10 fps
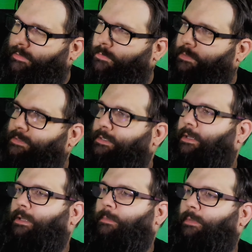This was
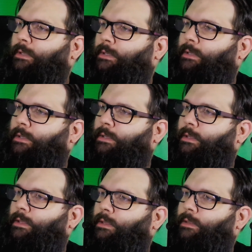um,
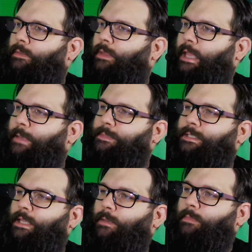the
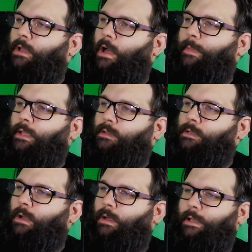MCM
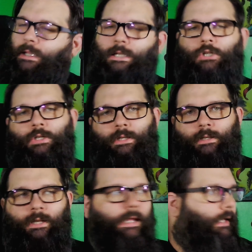comic
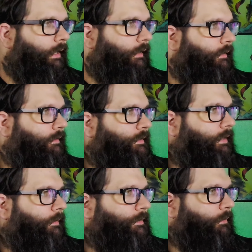edition and
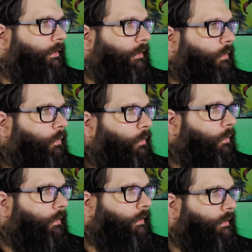just thought it was a really
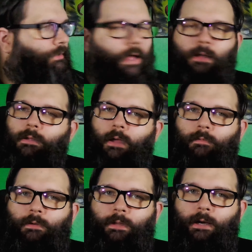cool jock
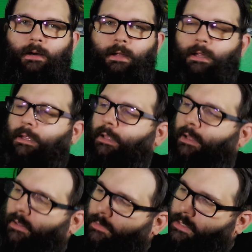cover there.
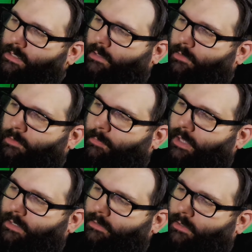Uh, the yellow, the
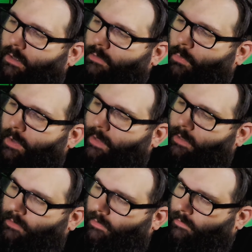black, and the on the white
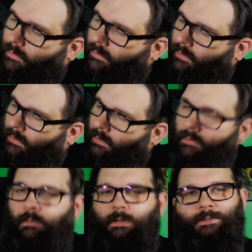background.
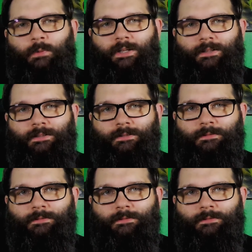Really sweet.